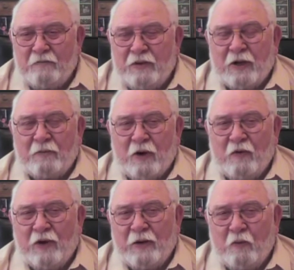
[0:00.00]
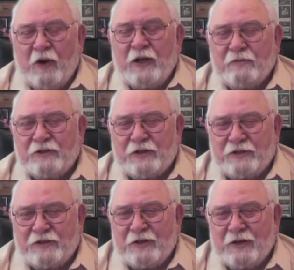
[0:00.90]
Bilbo
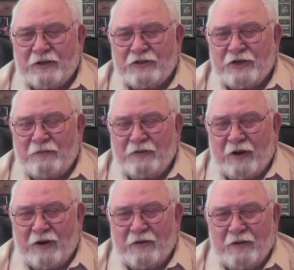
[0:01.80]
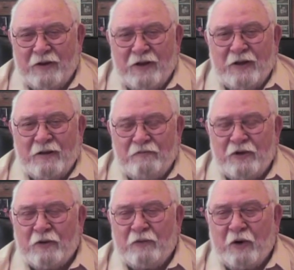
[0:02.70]
Williamson's shipyard.
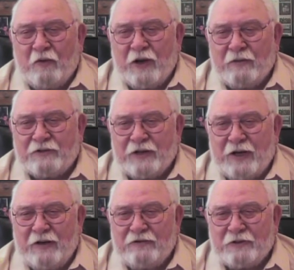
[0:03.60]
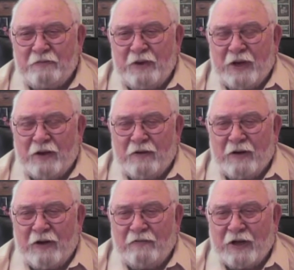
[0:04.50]
Bilbo Williamson. He was a big
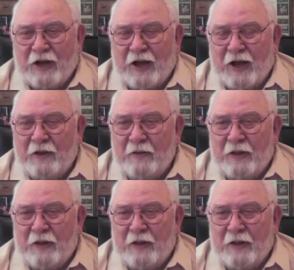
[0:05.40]
old heavy guy